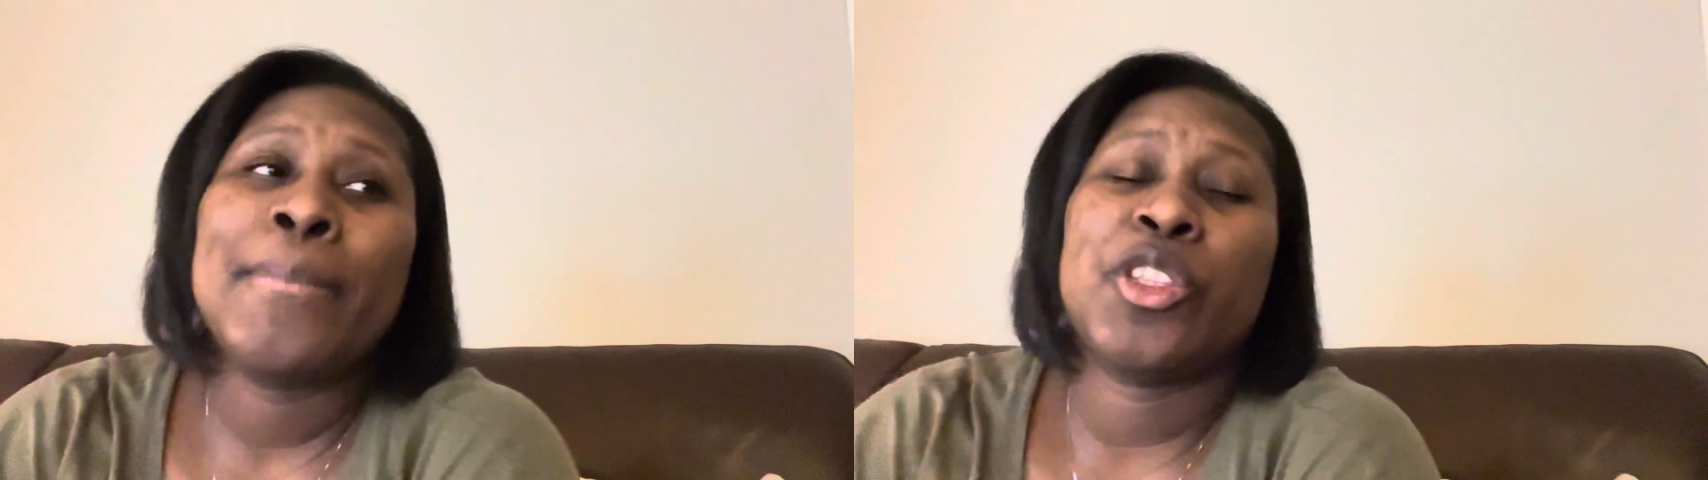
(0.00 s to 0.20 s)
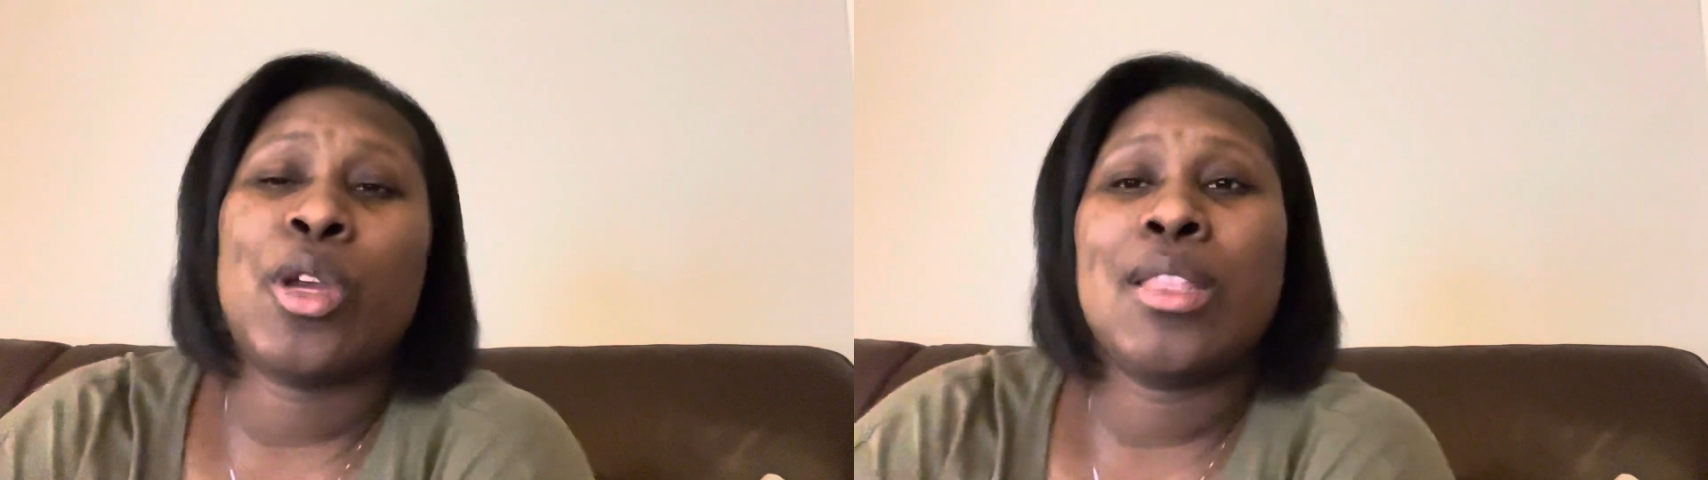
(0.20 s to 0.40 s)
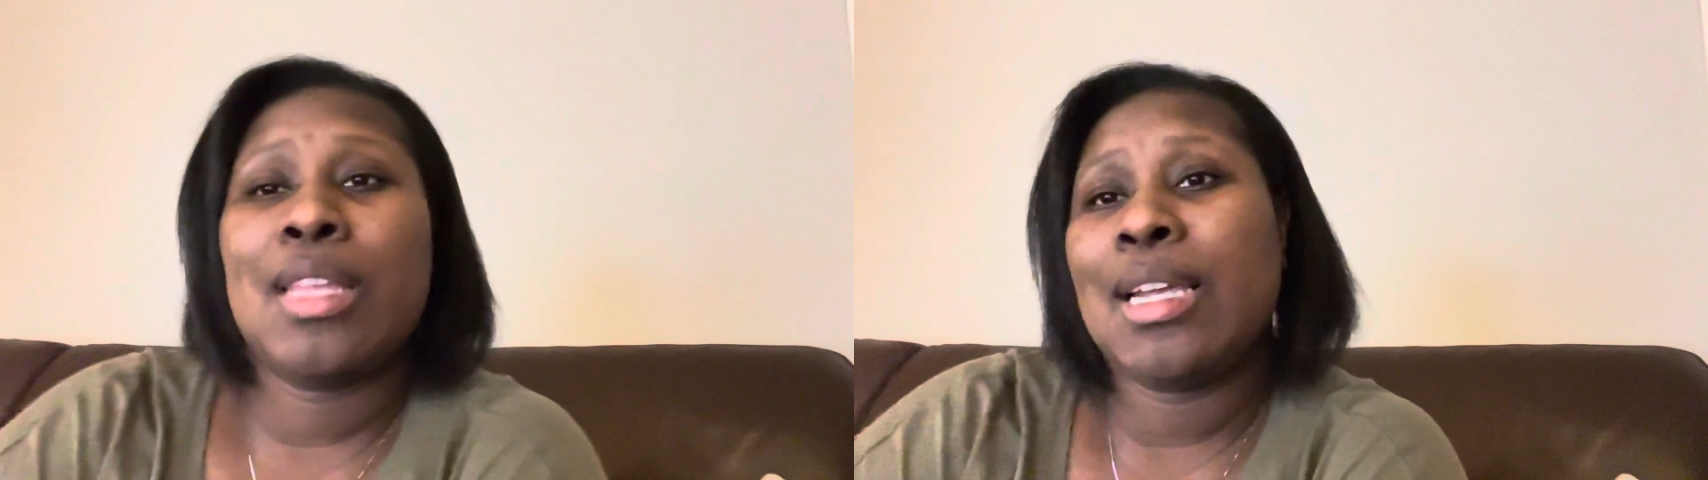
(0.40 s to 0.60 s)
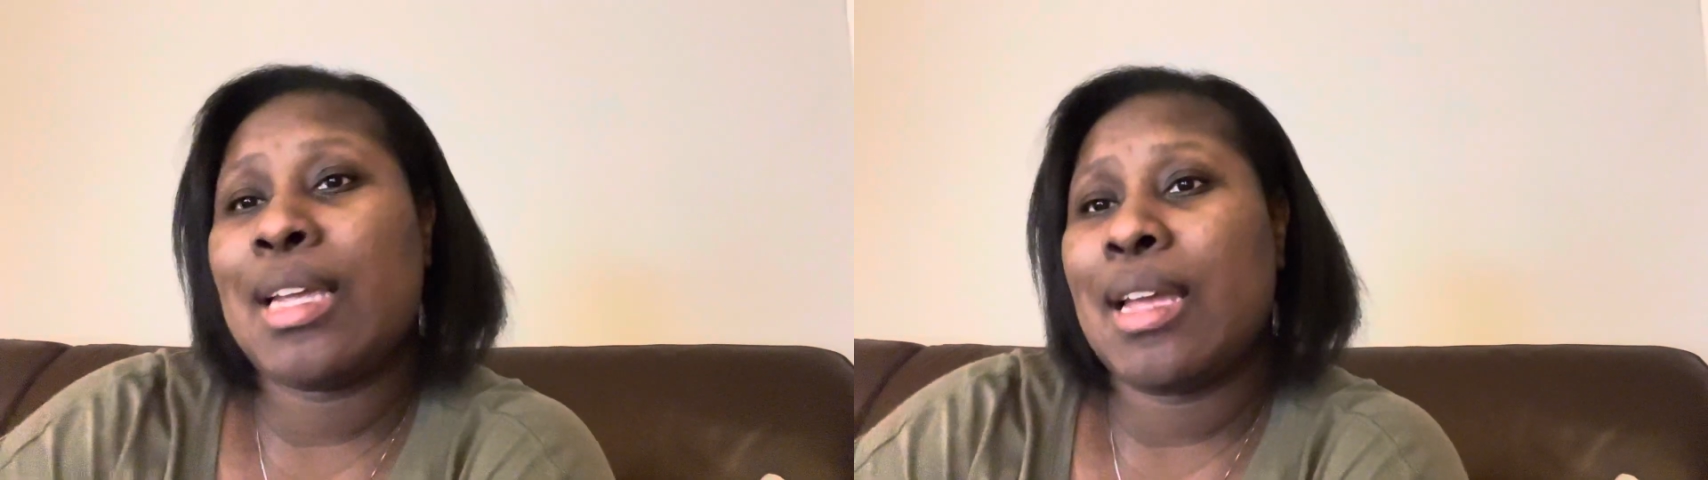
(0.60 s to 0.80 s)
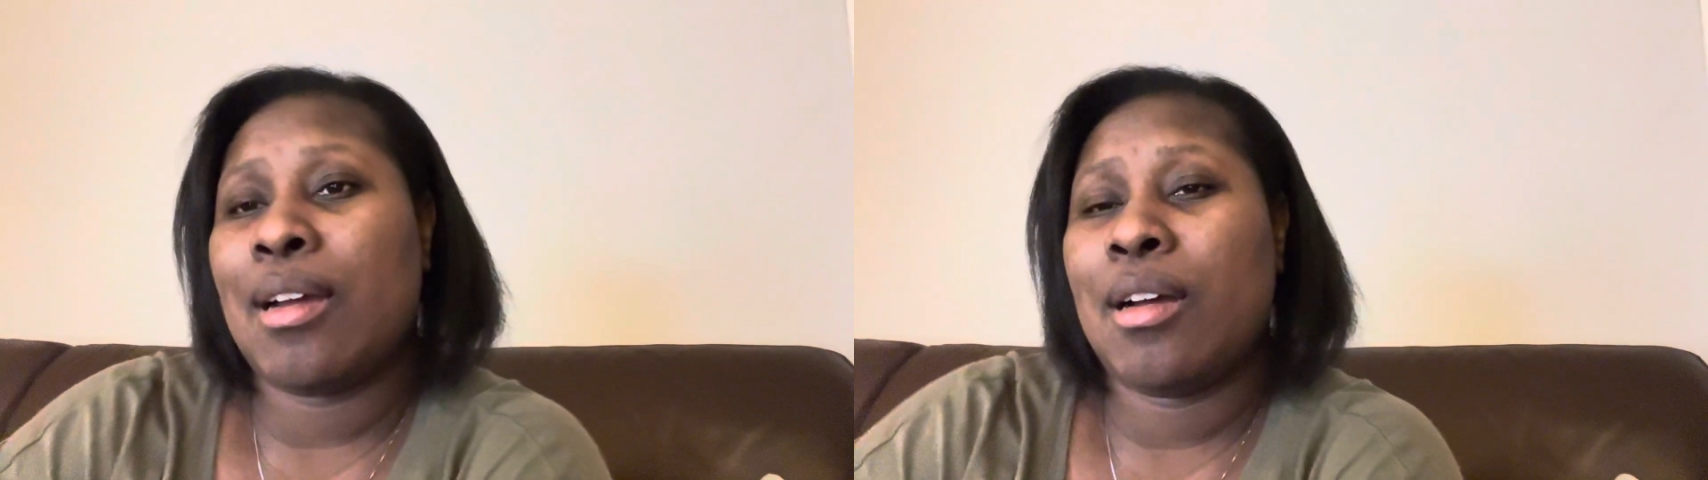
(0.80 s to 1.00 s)
So I
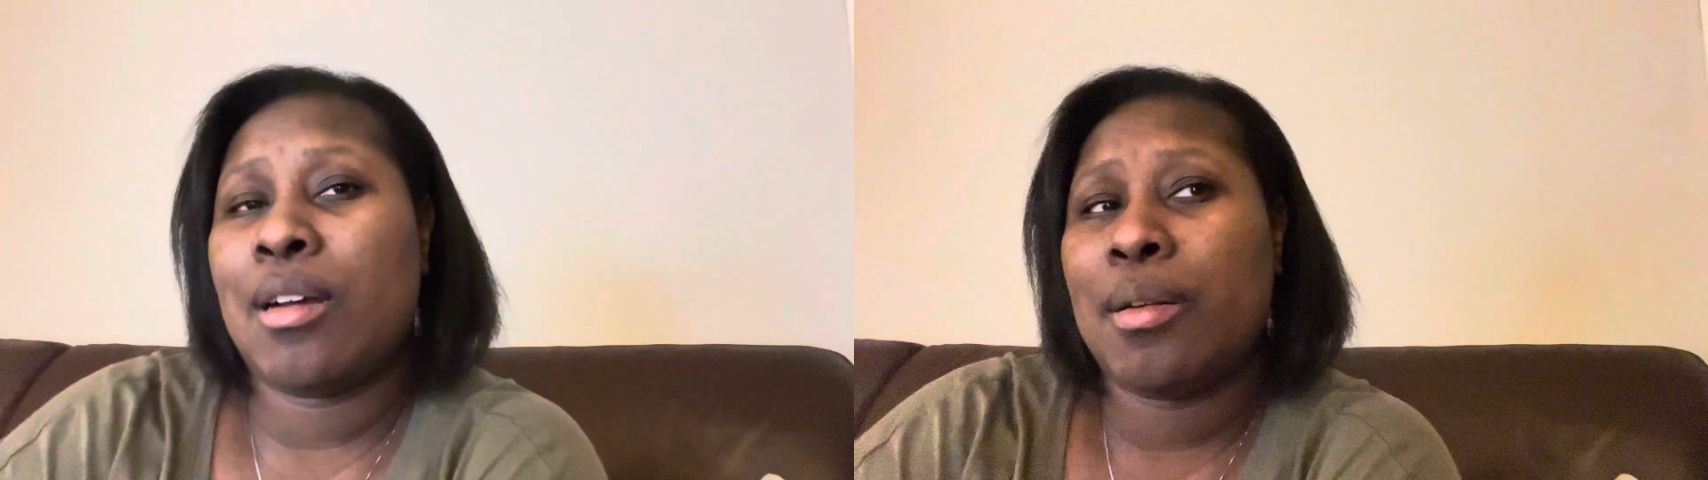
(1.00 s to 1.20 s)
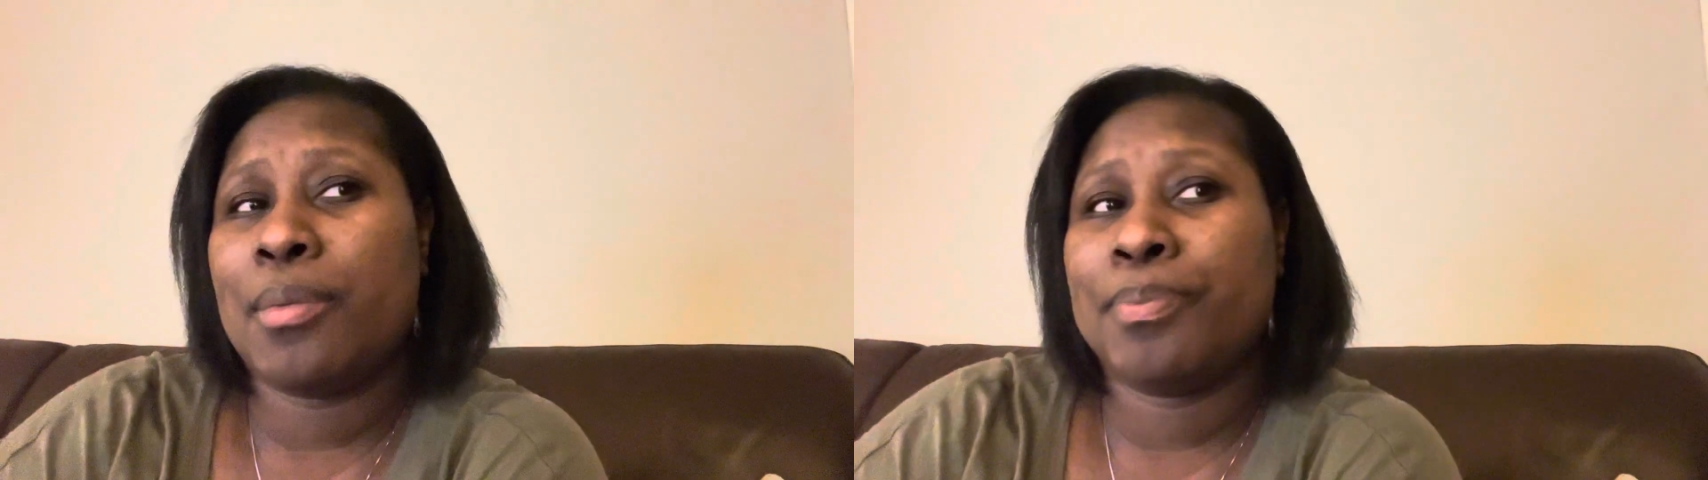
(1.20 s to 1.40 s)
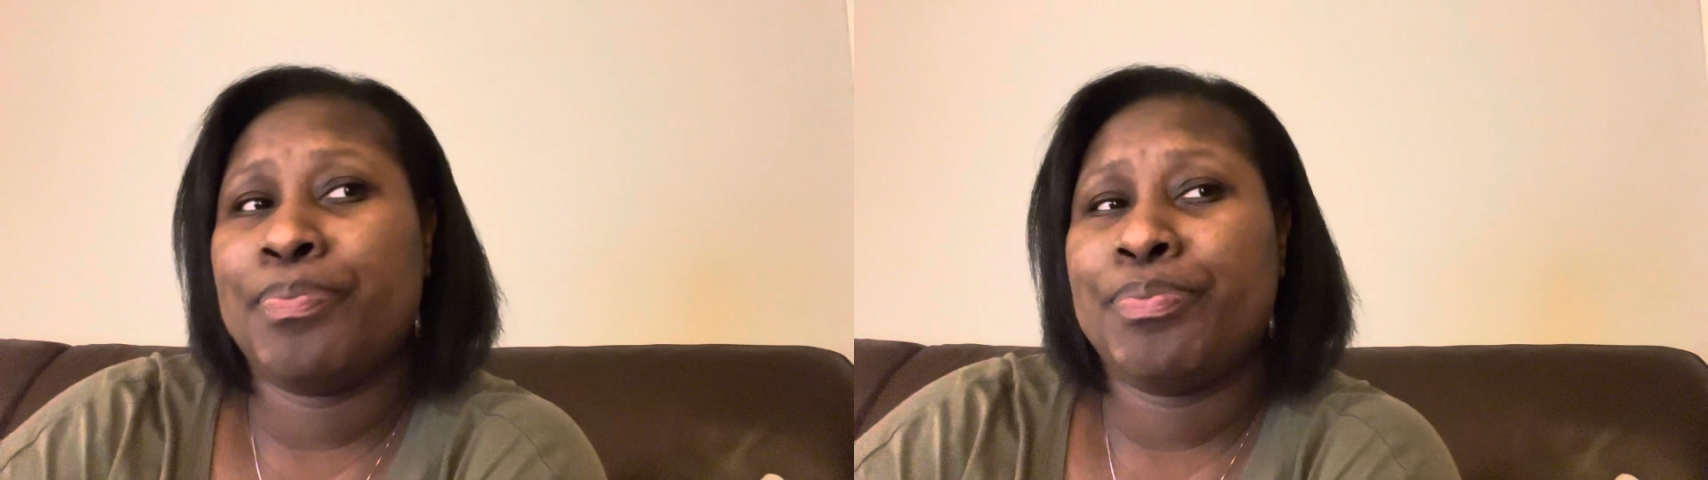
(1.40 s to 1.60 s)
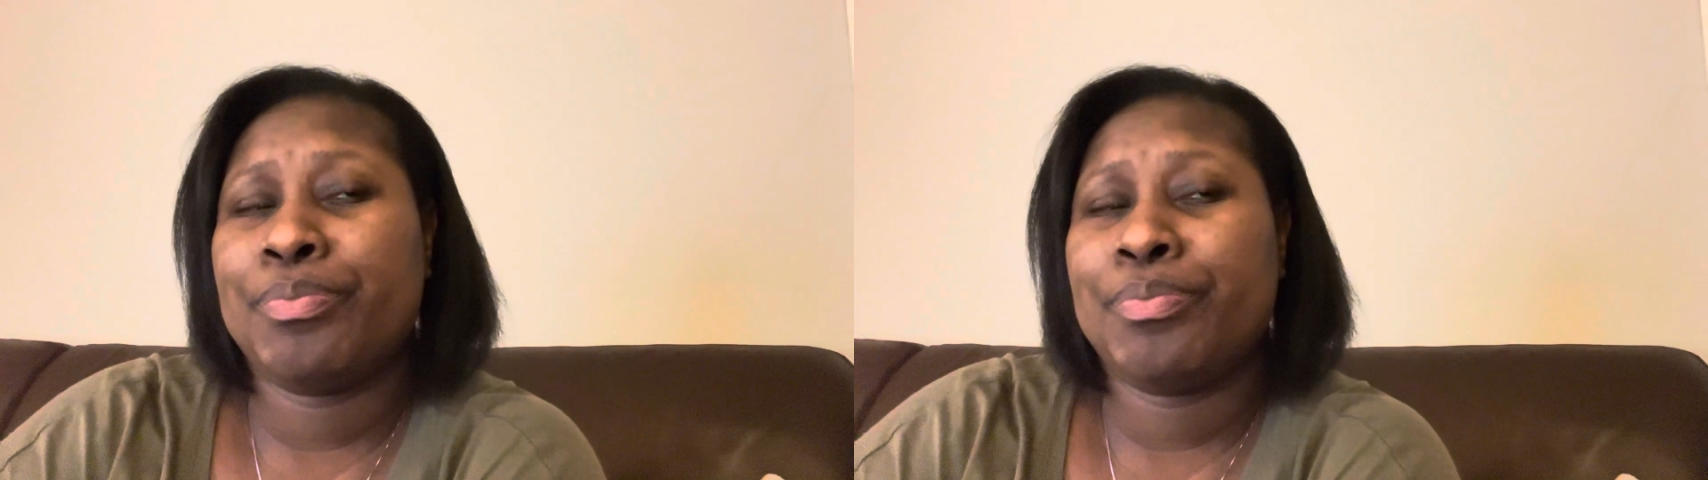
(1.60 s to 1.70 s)
think um